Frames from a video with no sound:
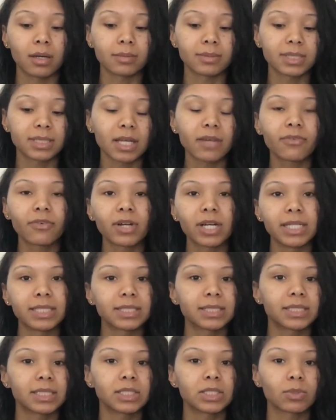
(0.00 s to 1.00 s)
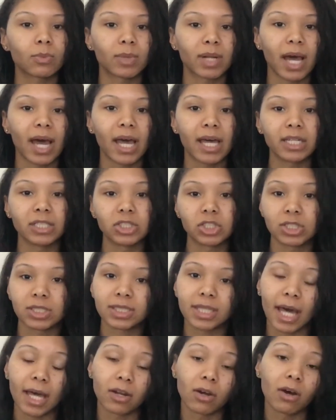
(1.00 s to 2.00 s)
Say for instance, when I
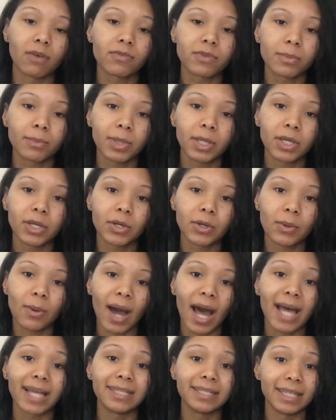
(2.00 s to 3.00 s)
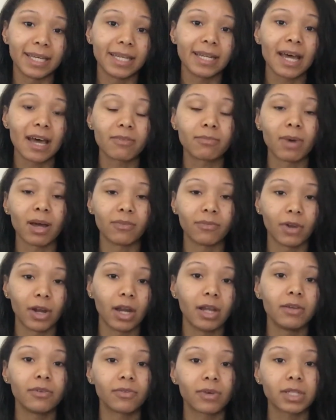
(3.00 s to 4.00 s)
just got off the pill, I did have my
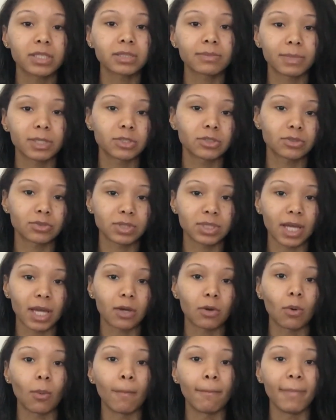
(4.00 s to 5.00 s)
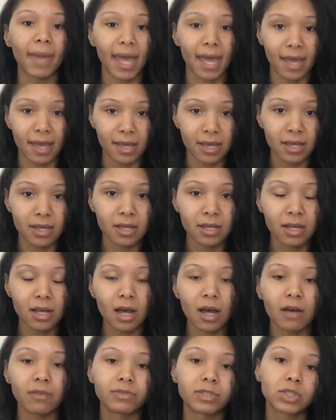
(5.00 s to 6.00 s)
very first menstrual cycle May
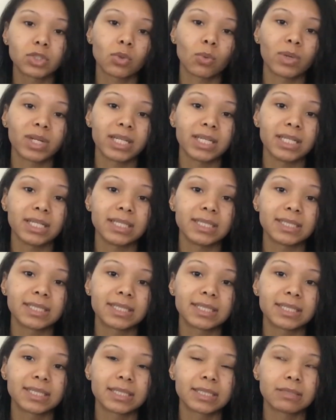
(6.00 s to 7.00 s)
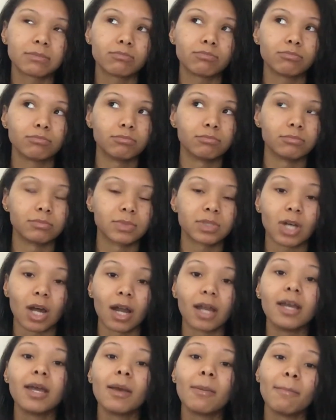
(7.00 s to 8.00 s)
of
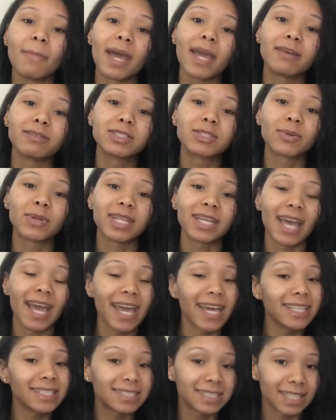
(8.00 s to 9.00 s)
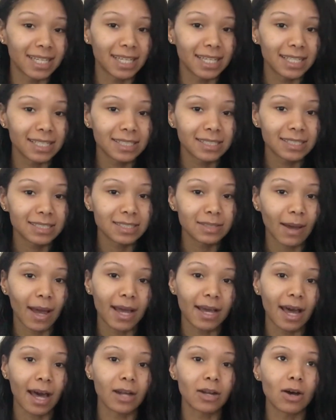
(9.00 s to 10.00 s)
2018. So
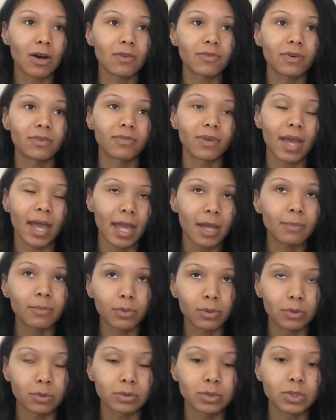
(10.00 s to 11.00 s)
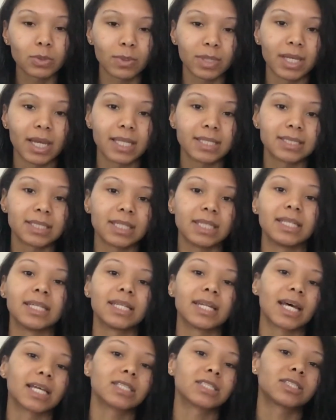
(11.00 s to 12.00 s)
I got off of April 2018,
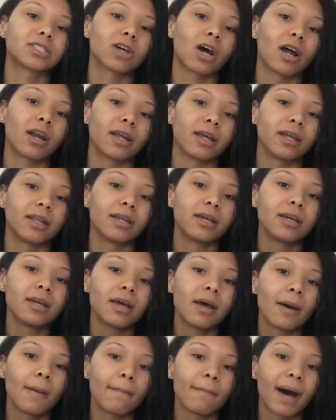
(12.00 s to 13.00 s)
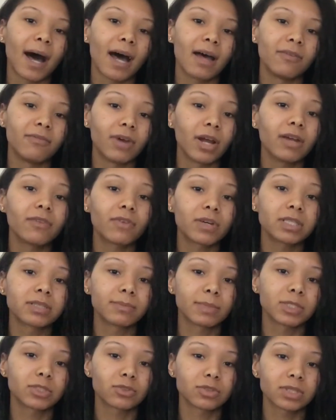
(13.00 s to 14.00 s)
and I started my very first
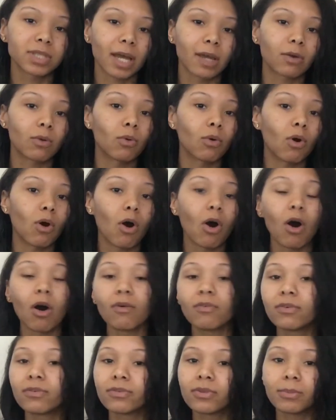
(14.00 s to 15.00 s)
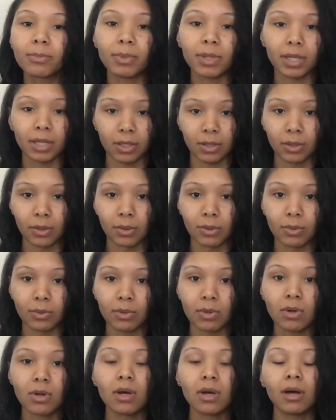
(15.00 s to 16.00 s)
menstrual cycle off of the pill
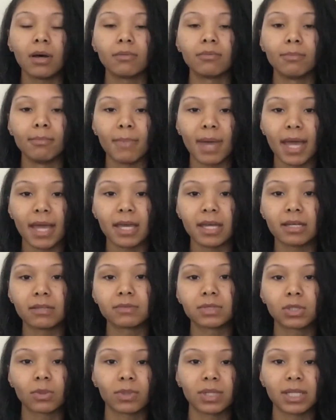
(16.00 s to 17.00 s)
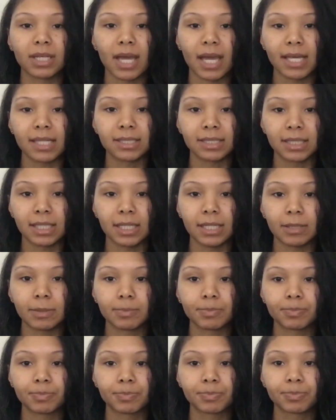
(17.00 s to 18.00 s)
of May of 2018.
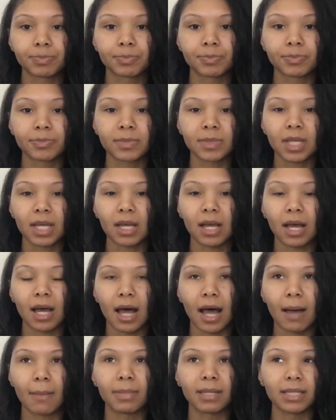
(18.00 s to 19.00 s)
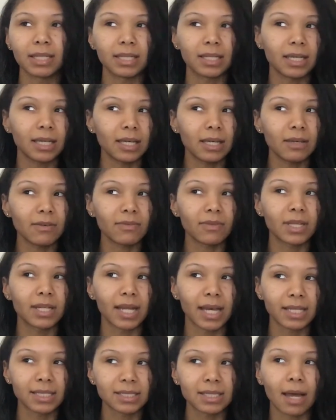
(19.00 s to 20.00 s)
I believe the
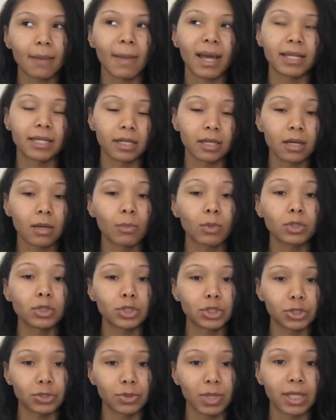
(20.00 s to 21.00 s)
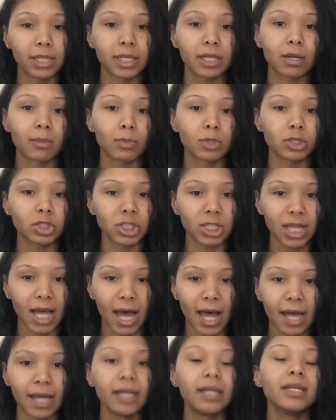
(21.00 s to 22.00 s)
next time I did come on June, I did come on
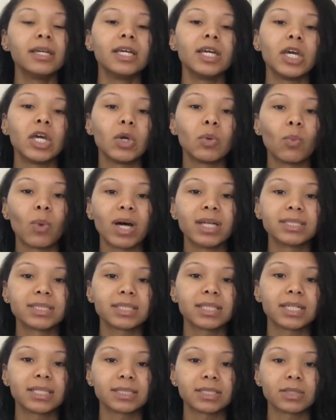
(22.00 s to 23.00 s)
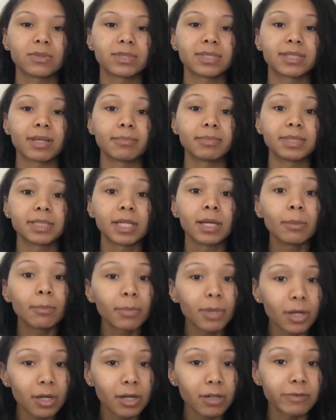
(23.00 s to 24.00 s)
July. It wasn't until
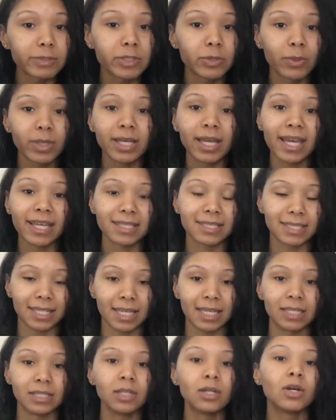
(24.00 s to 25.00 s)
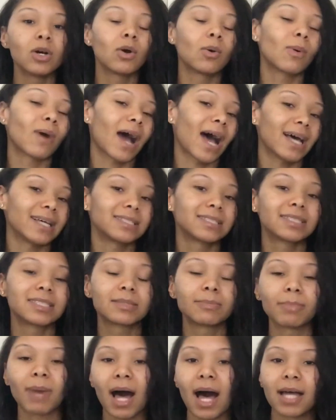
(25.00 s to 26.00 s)
September of 2018 where I
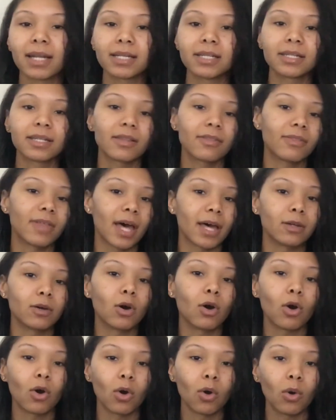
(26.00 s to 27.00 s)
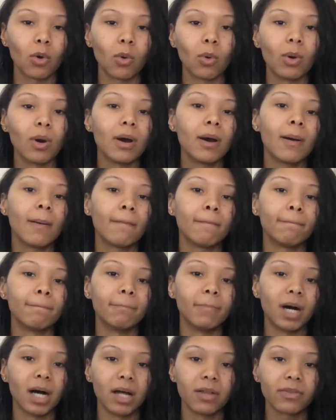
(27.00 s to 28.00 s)
spotted that whole
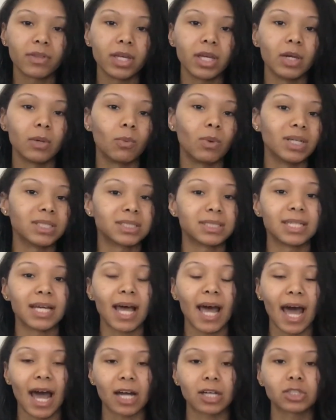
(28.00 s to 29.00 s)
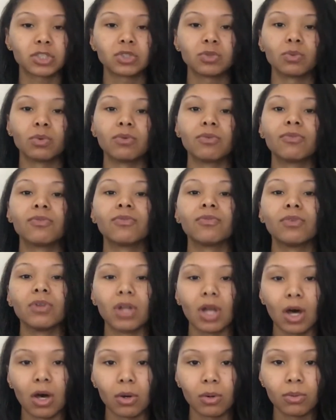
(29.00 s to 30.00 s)
month. It wasn't an actual
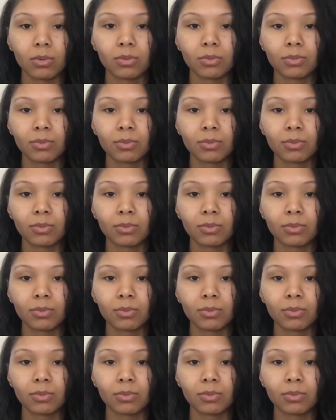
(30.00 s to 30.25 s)
flow.